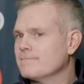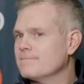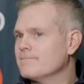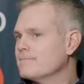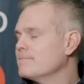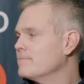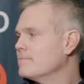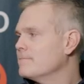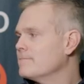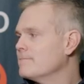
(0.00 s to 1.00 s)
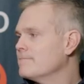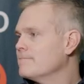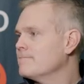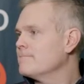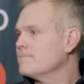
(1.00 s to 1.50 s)

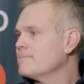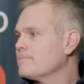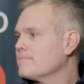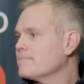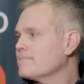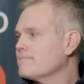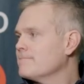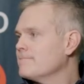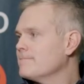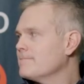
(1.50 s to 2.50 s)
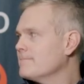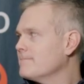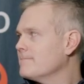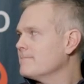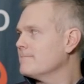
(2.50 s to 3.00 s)

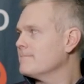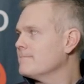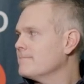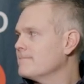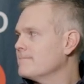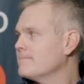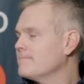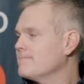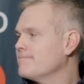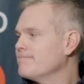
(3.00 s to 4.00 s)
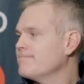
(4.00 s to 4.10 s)
(silent)